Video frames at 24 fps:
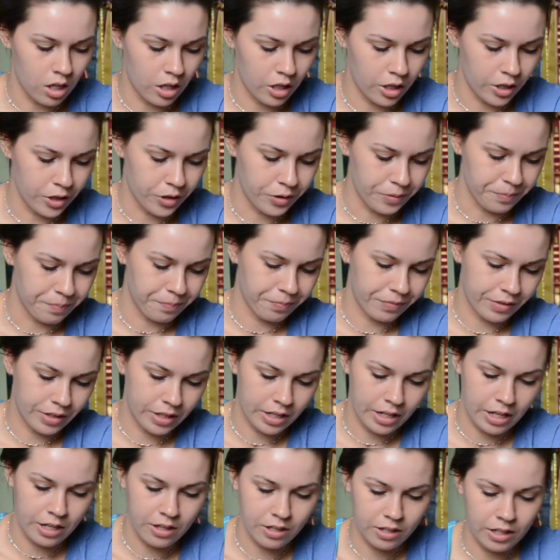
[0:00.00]
Um,
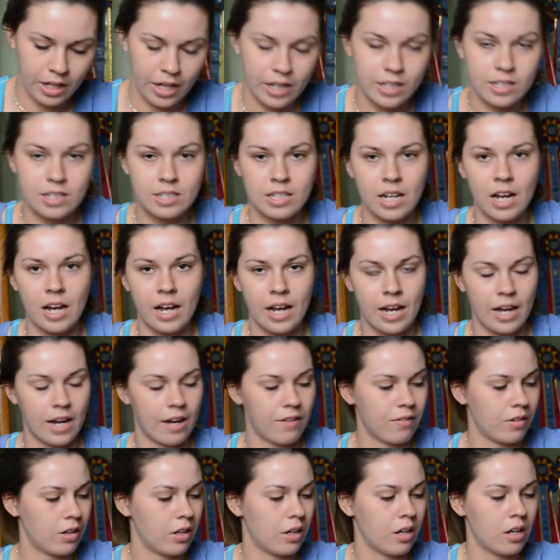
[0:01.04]
and the next I
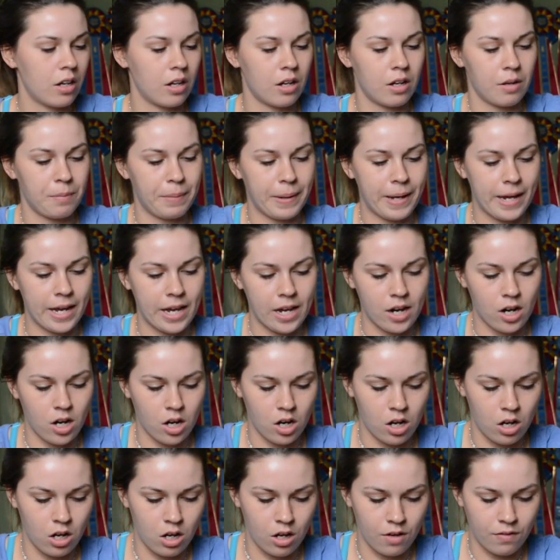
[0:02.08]
have a
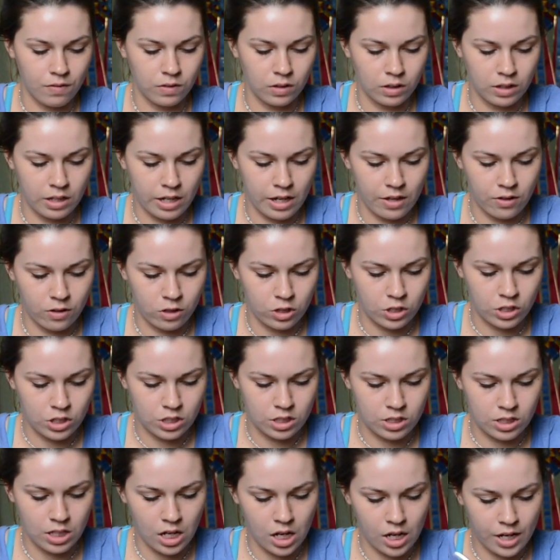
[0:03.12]
pair of leather
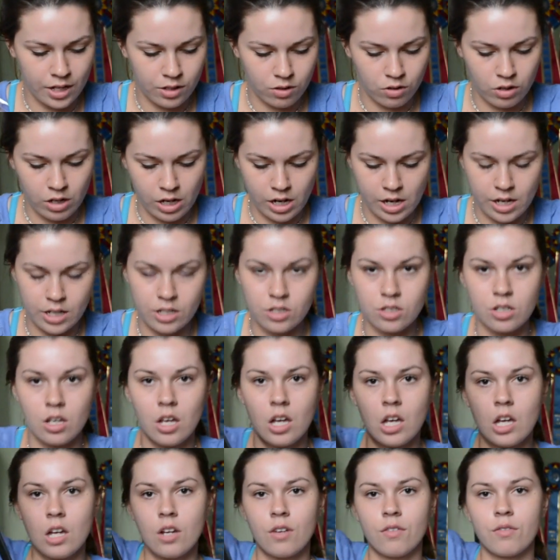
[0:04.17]
side reins
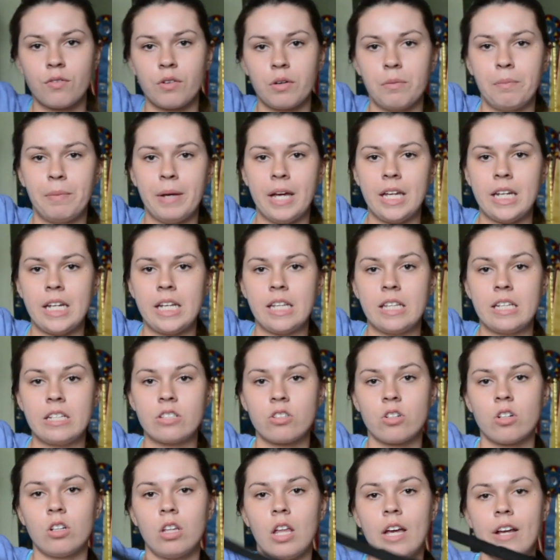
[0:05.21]
for Betty.
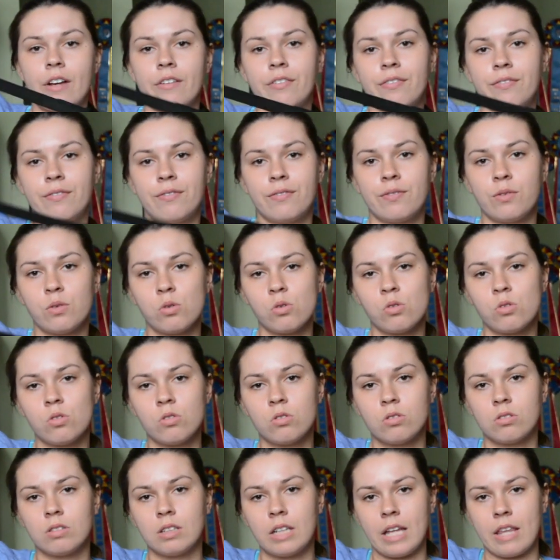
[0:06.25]
These are like
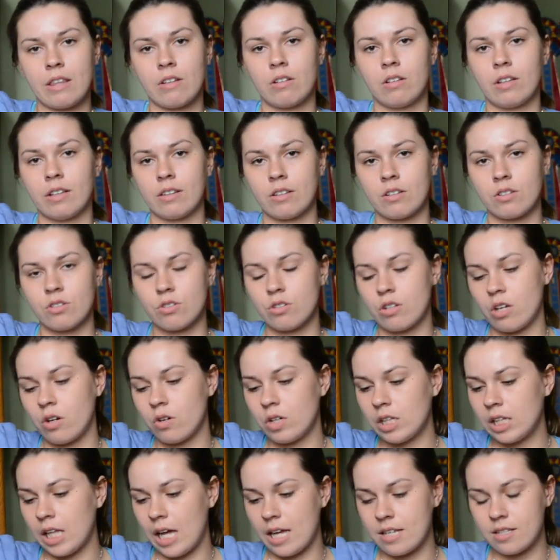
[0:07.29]
full leather, like there's no
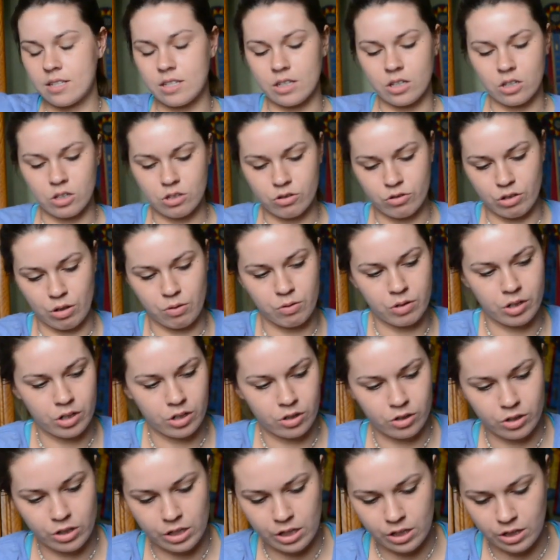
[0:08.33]
elastic or donut
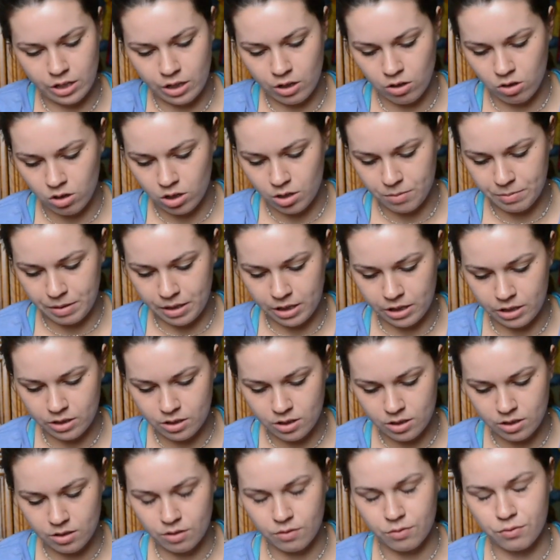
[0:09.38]
or anything on them, and
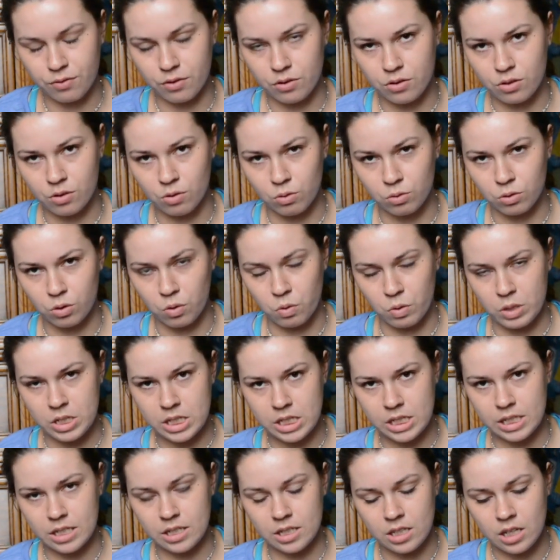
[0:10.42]
it's for school
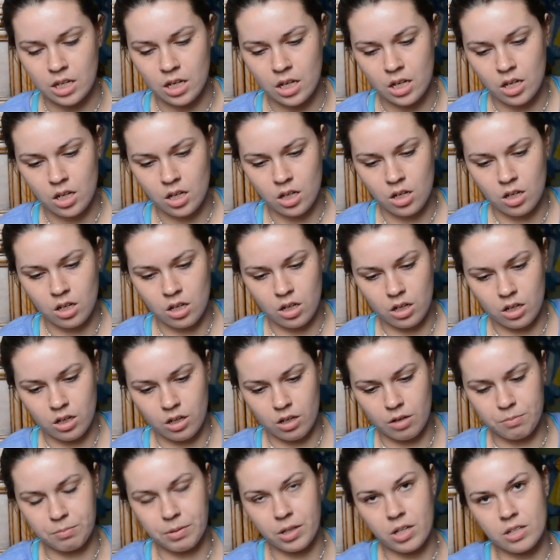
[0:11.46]
horses
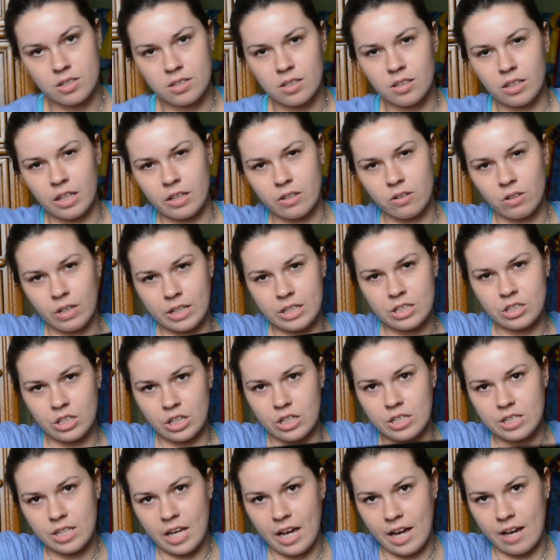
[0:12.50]
um, because the leather like
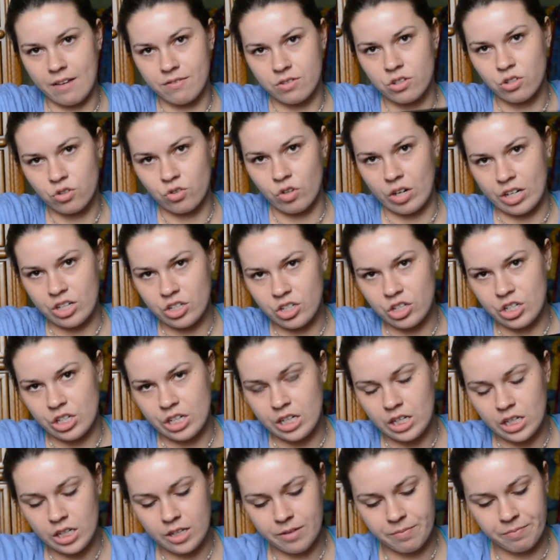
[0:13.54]
does have stretch
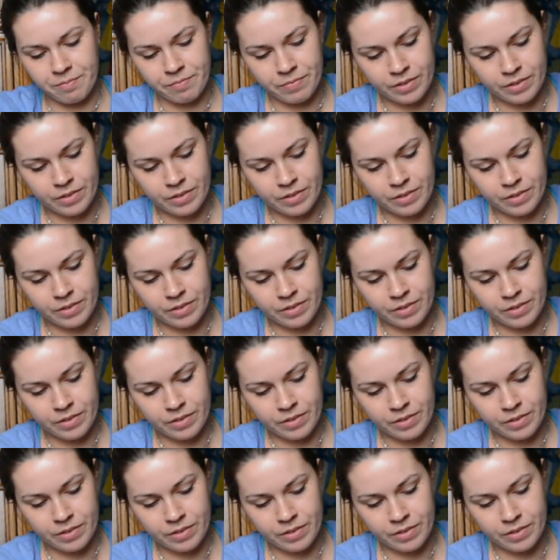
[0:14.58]
in it.